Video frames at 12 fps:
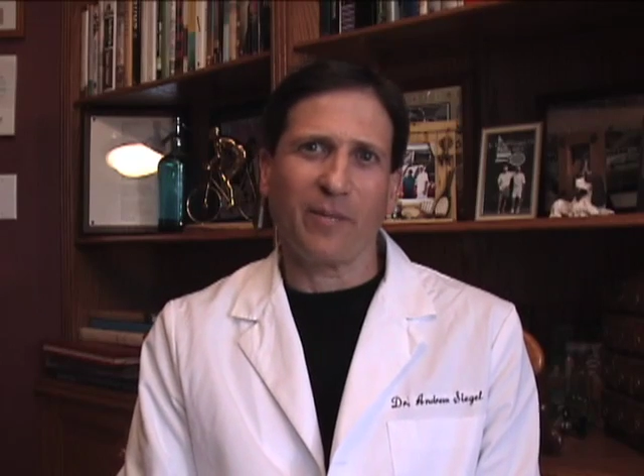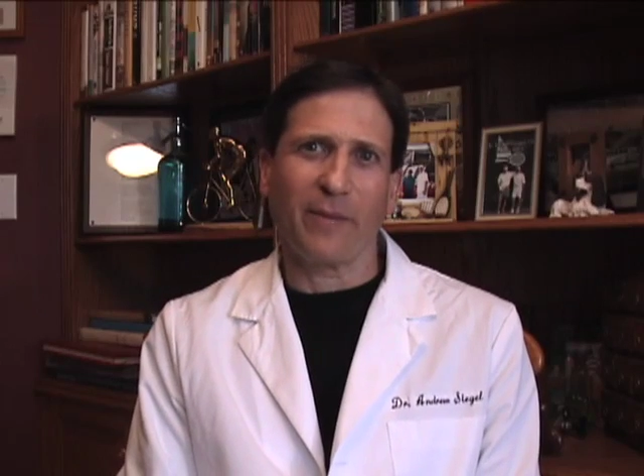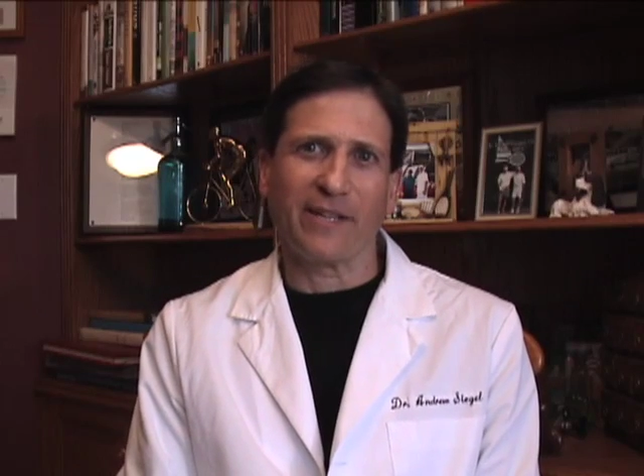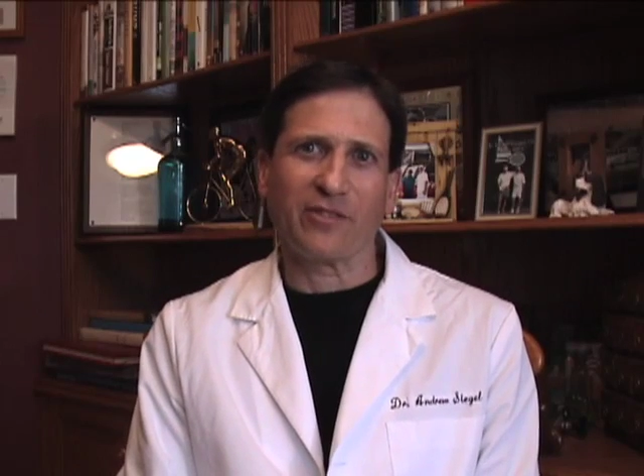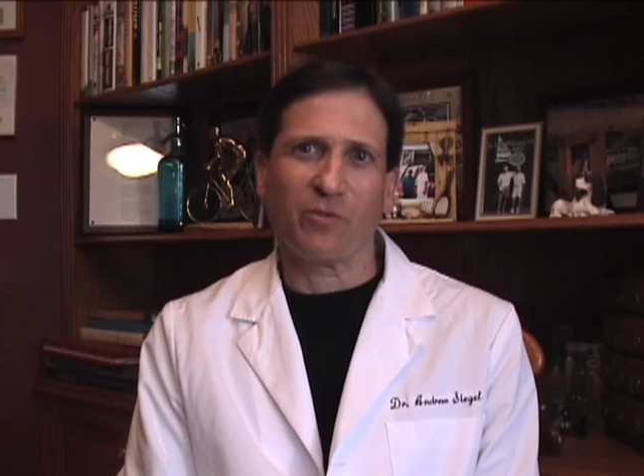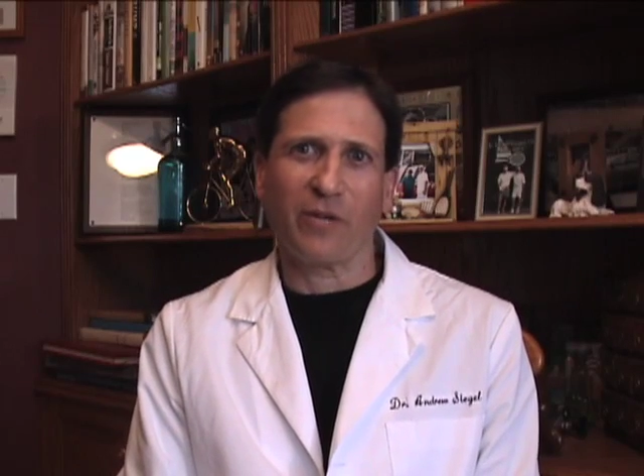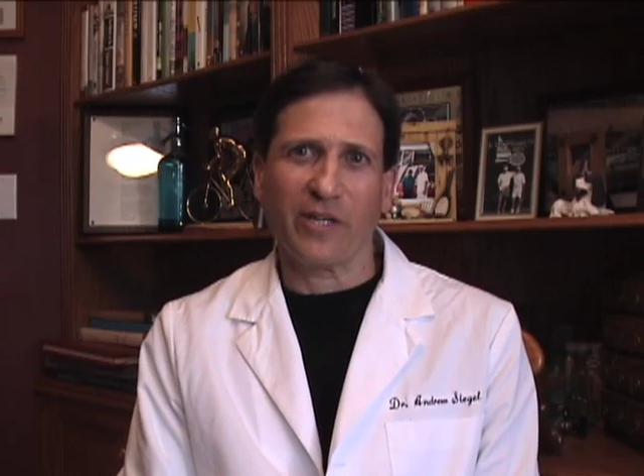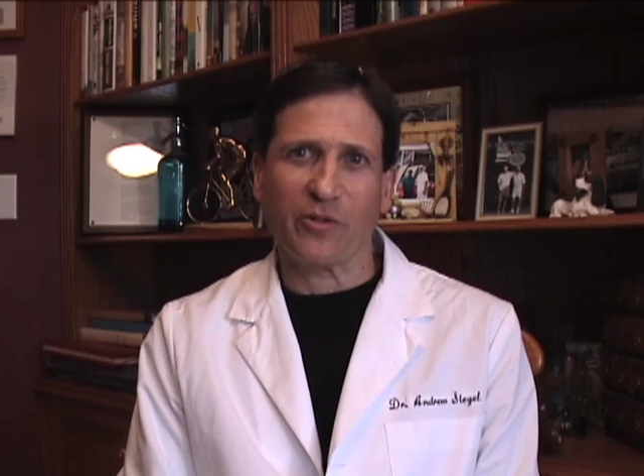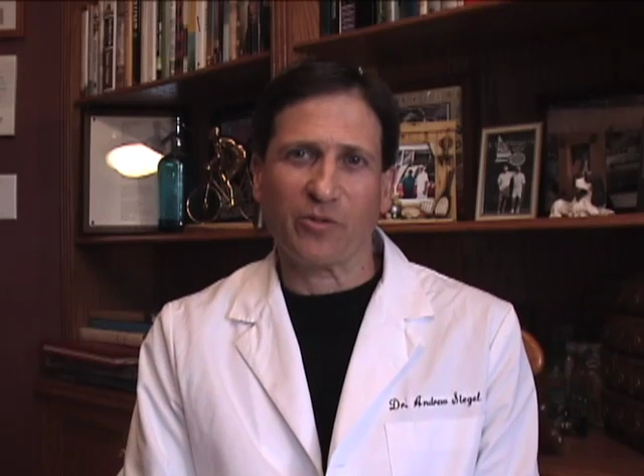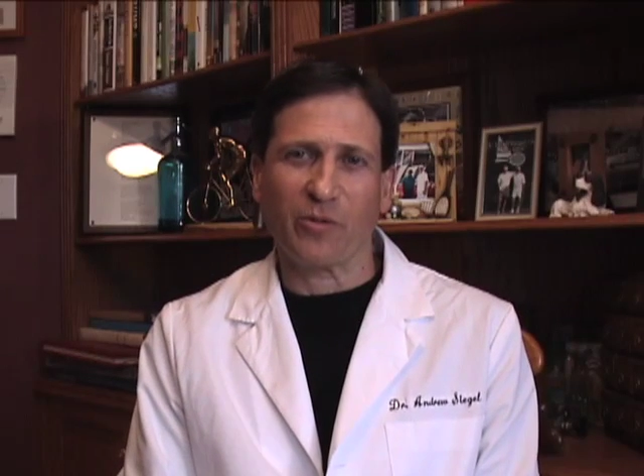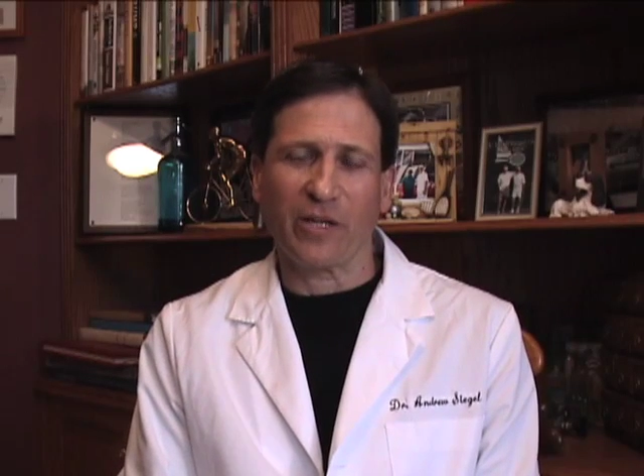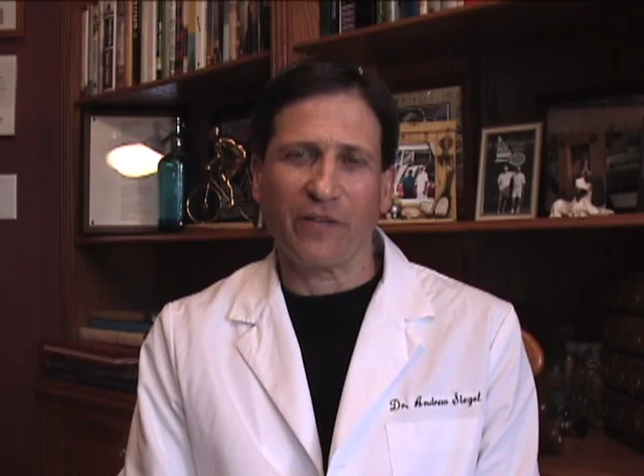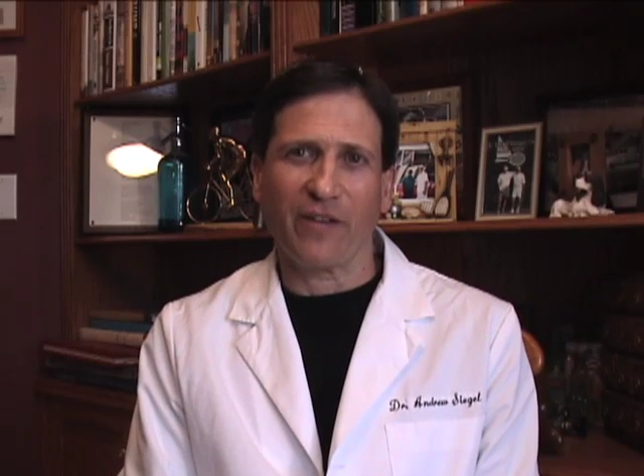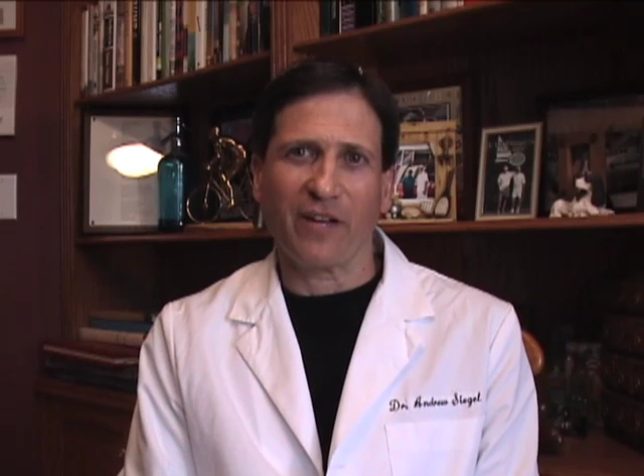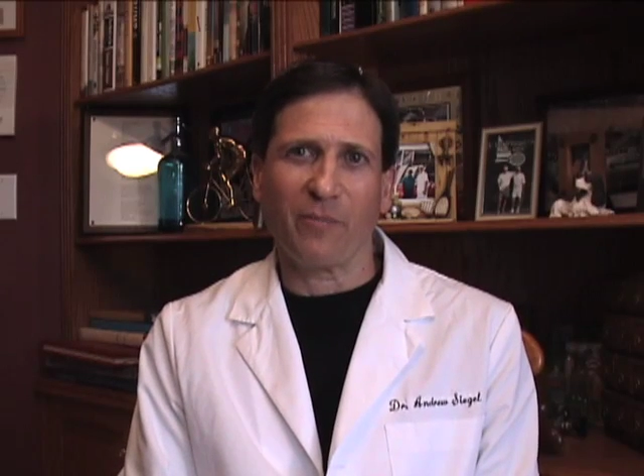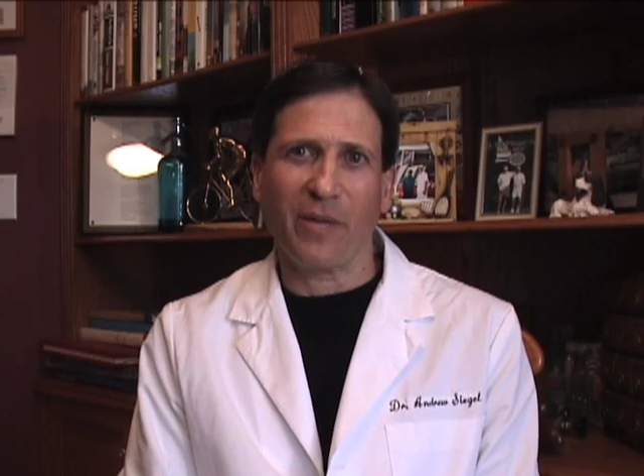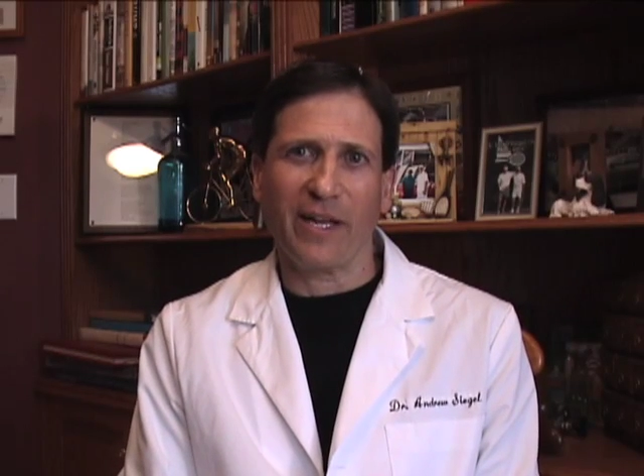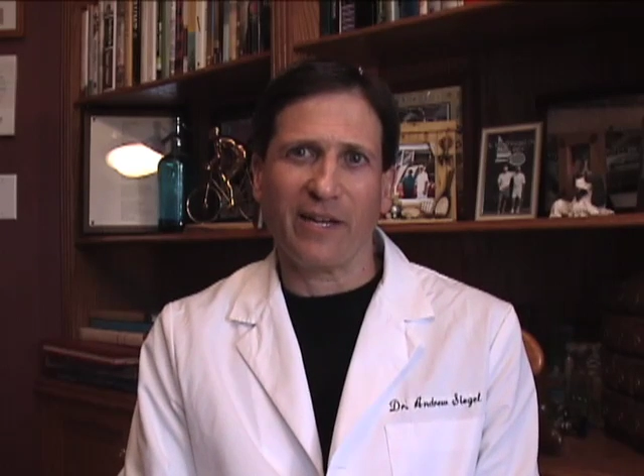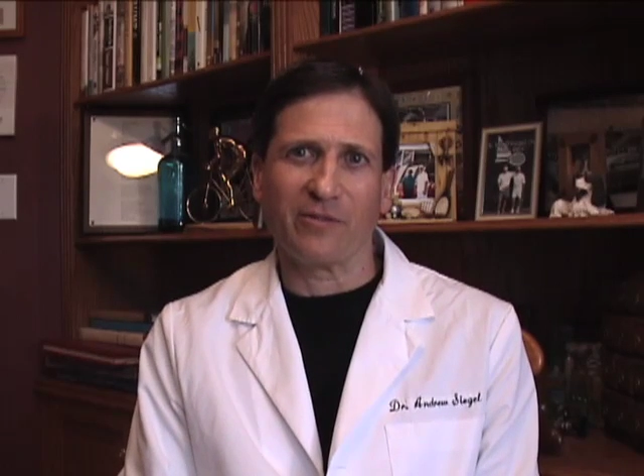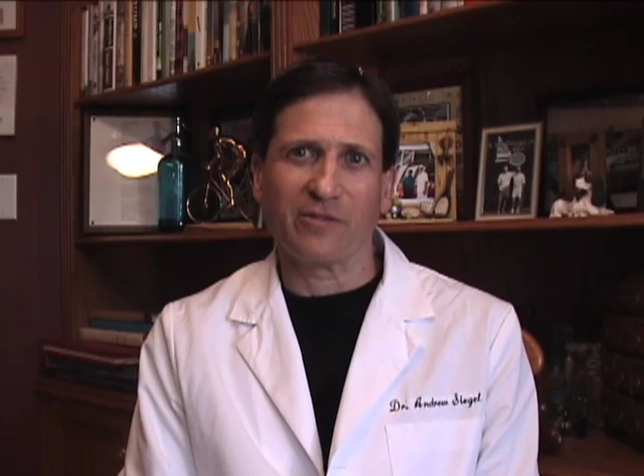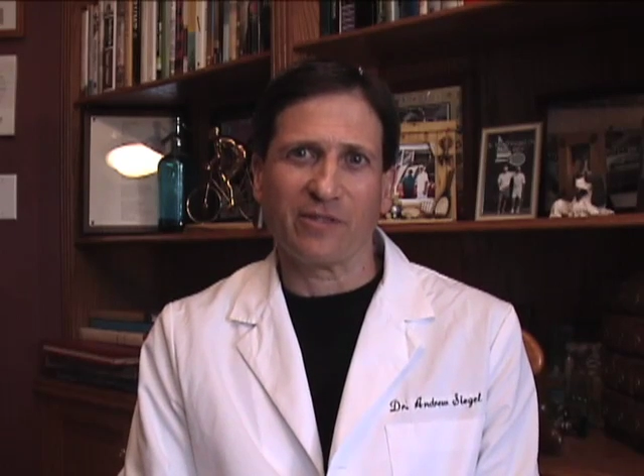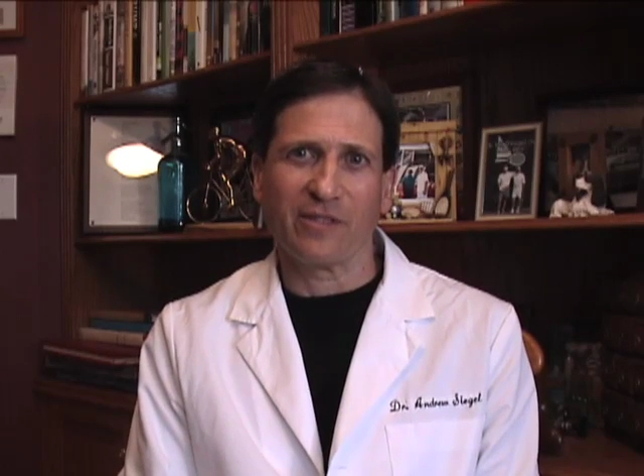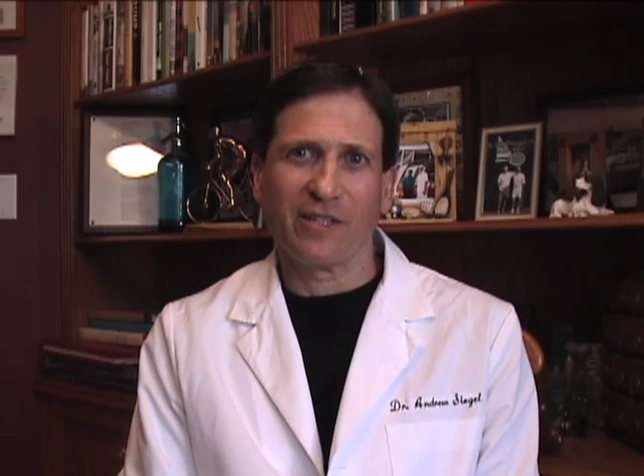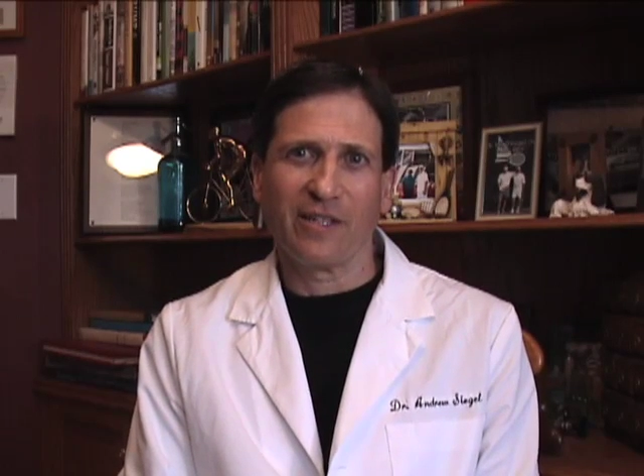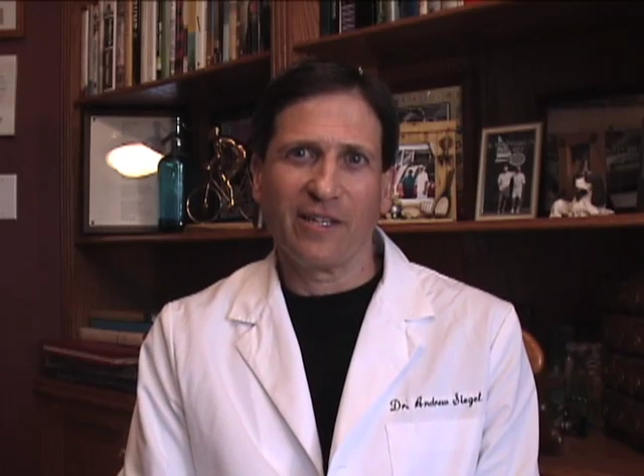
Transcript: about 20 or 25 pounds.